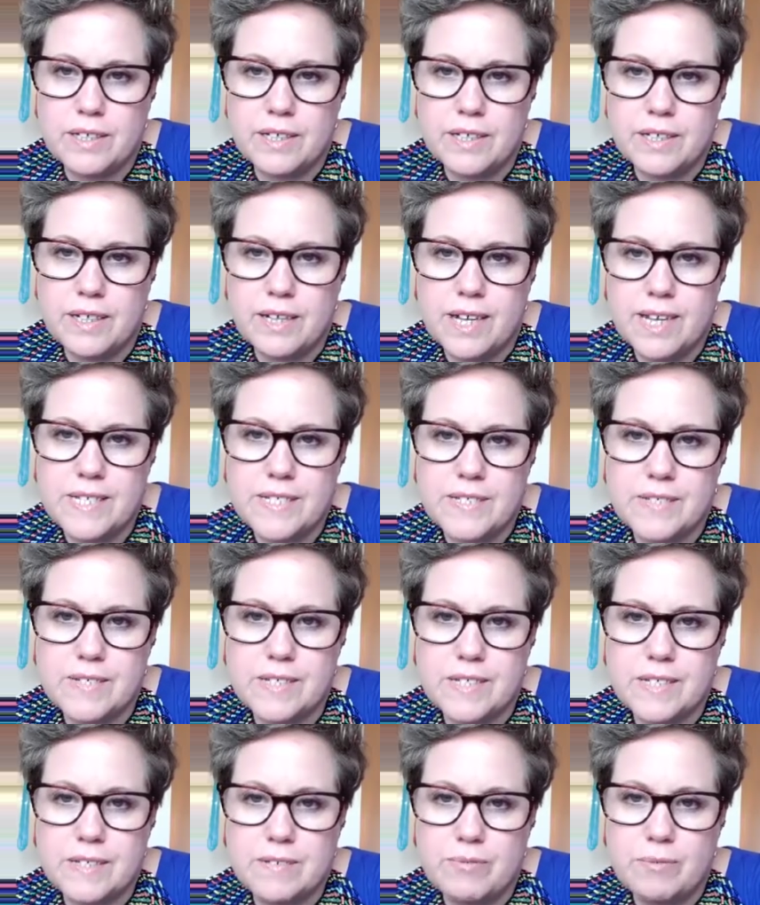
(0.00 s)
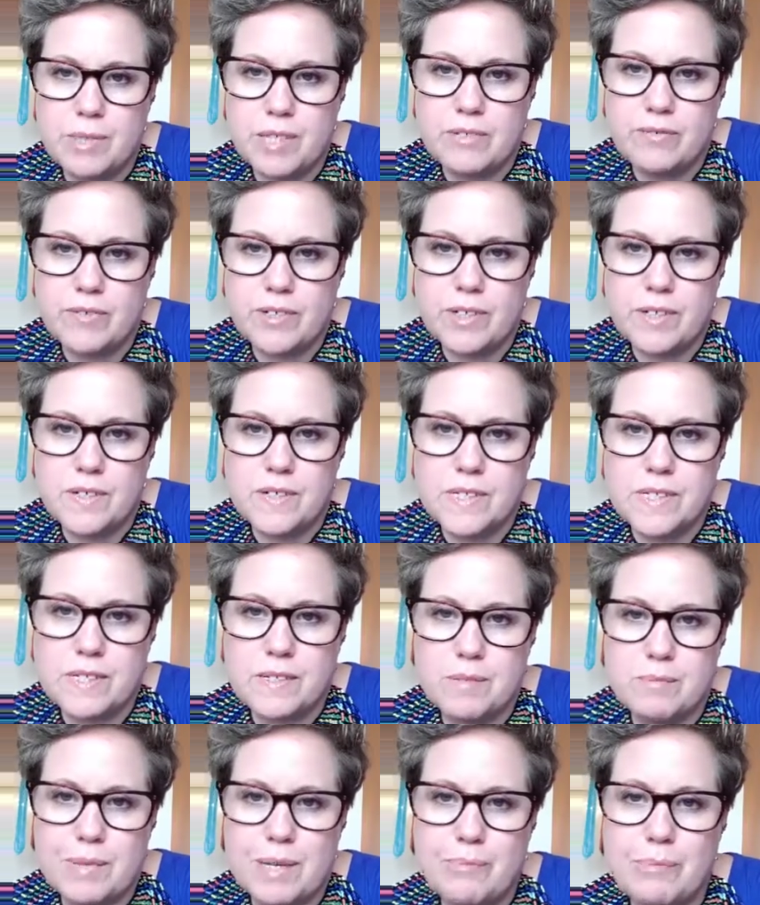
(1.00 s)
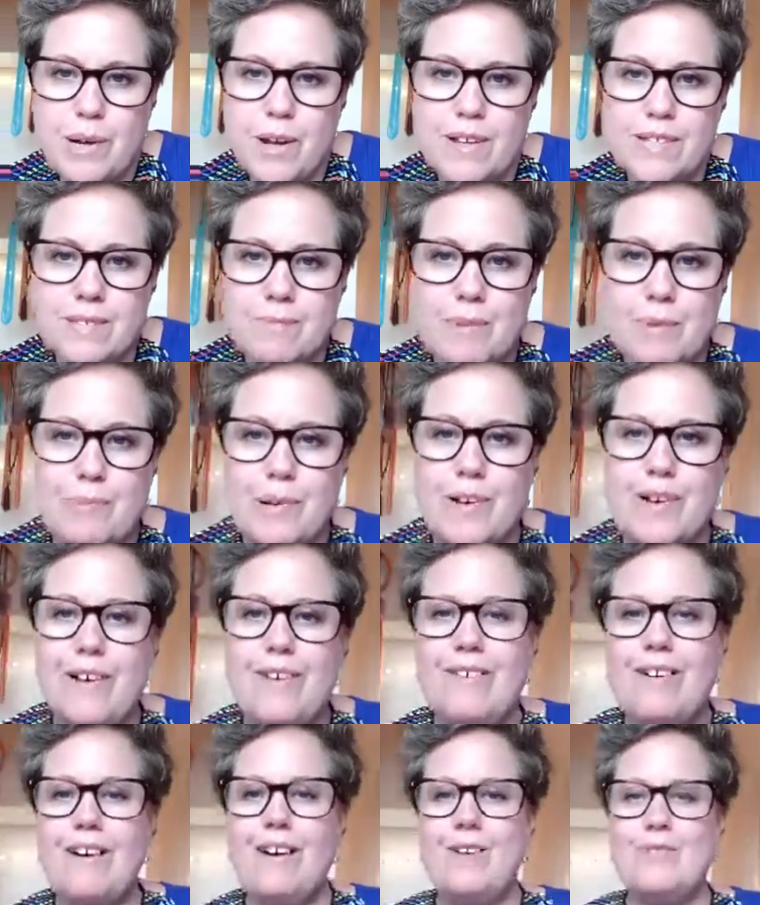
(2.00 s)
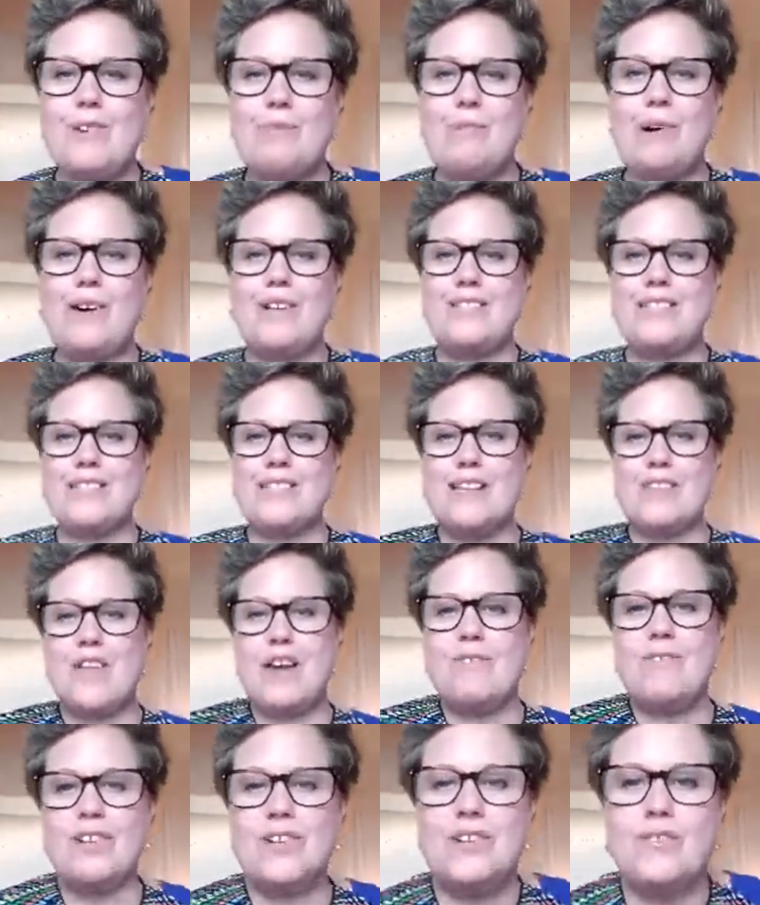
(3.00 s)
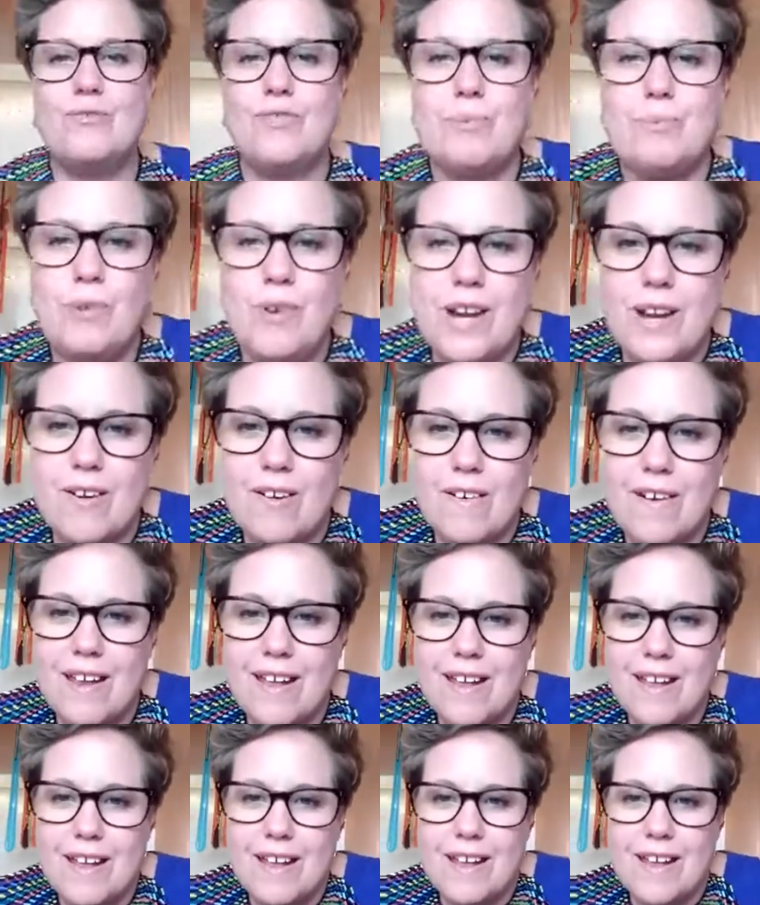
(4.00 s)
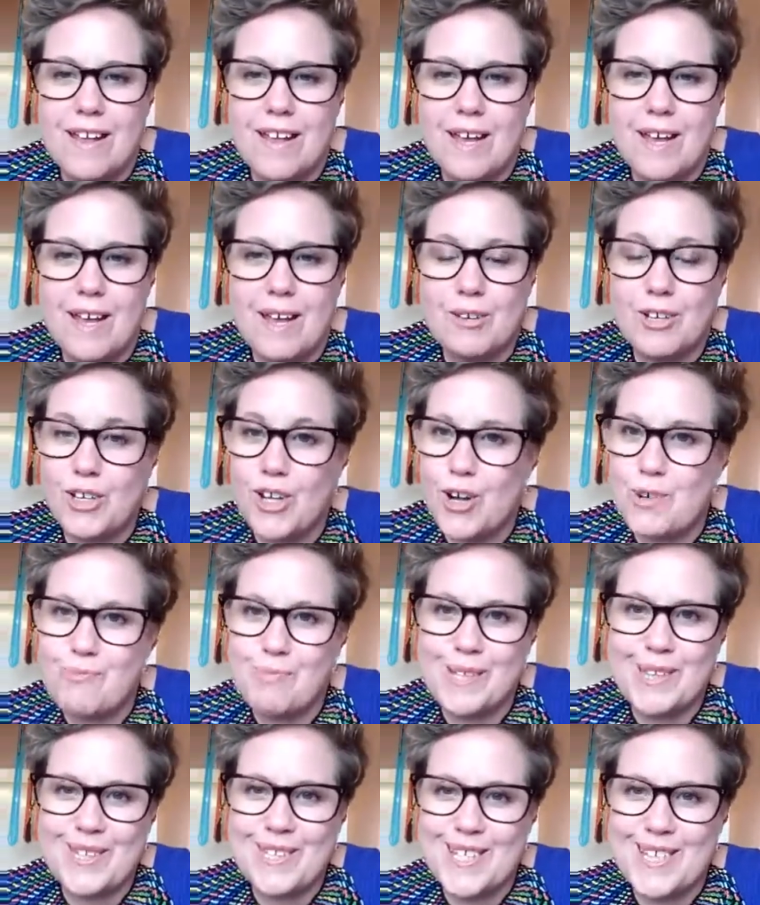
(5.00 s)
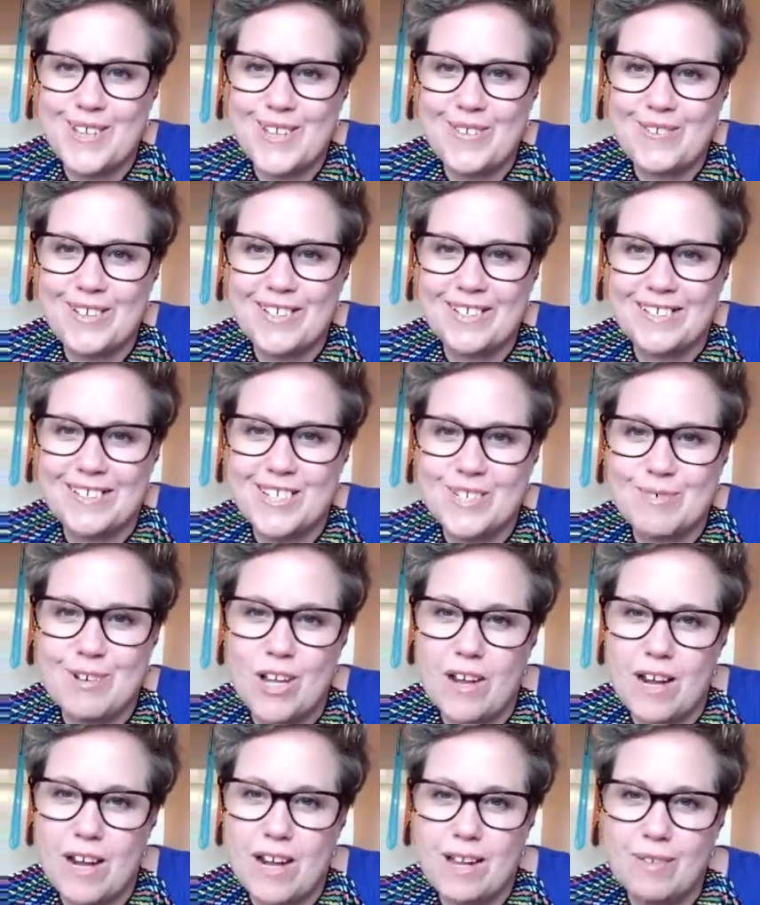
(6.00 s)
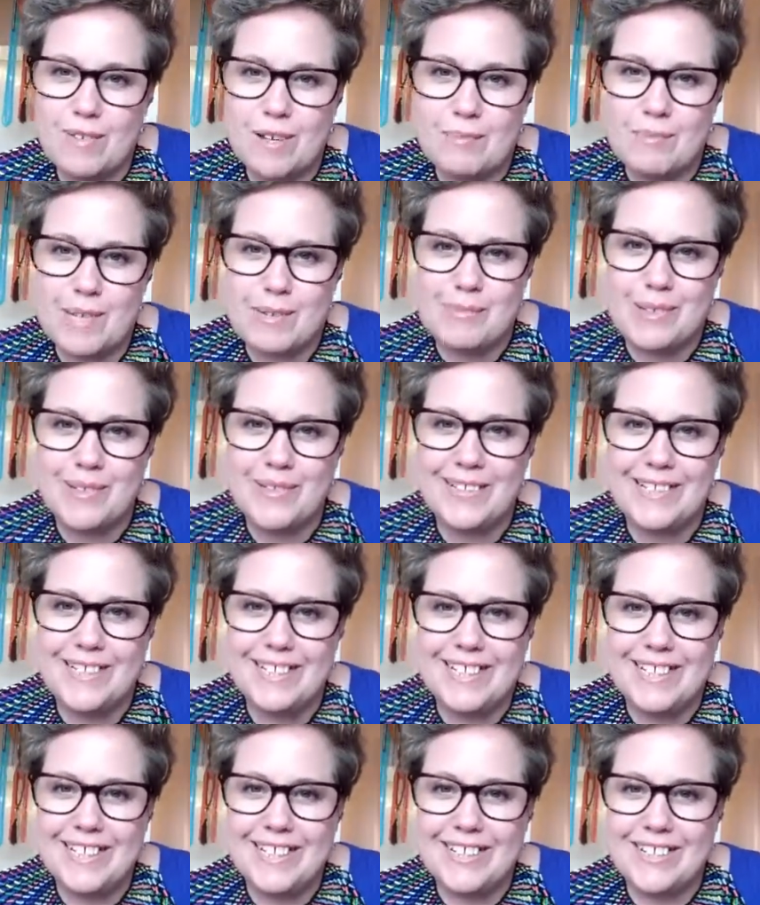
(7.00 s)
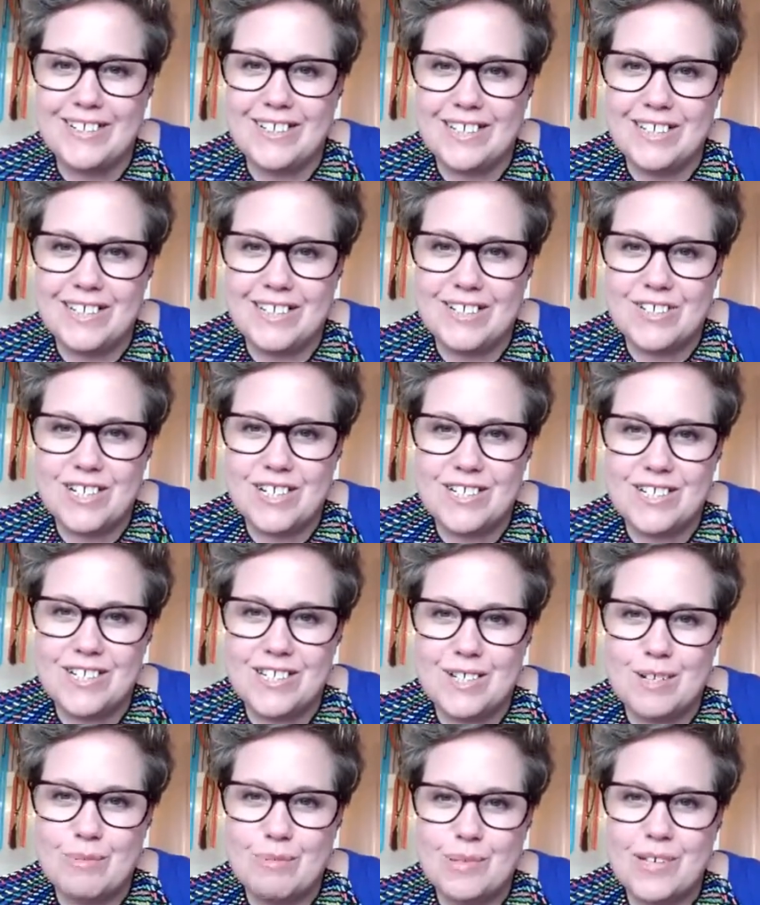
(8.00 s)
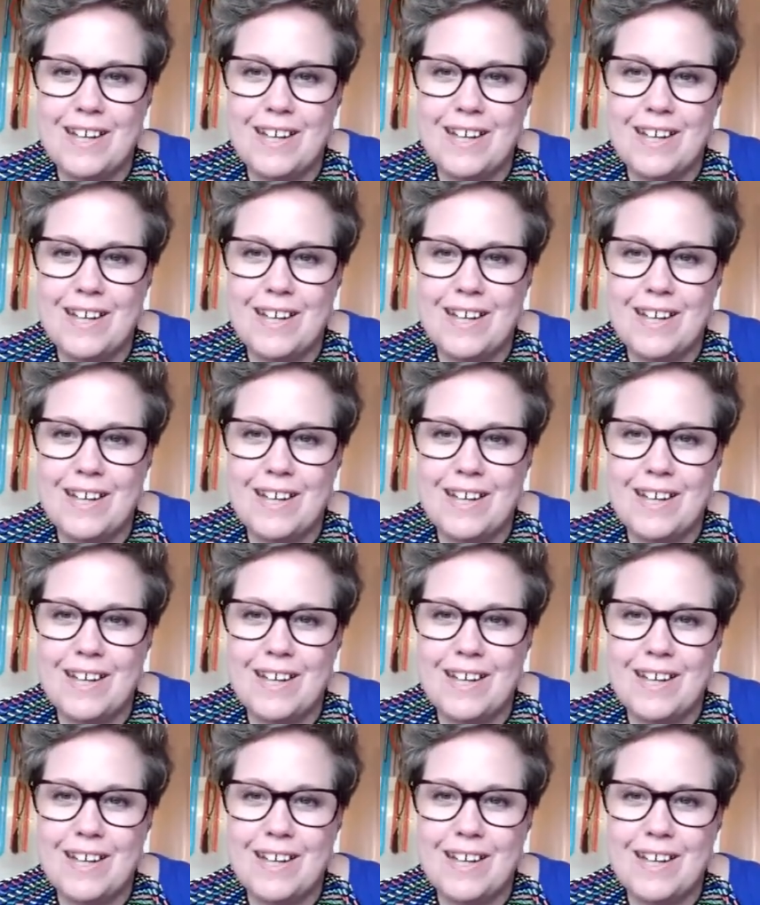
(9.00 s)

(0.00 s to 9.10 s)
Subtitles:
Hi, Susie, Belfast. Oh, I love your partner, South African. From where? Can't beat the South Africans. We are lovely people. Good luck trying to stop you.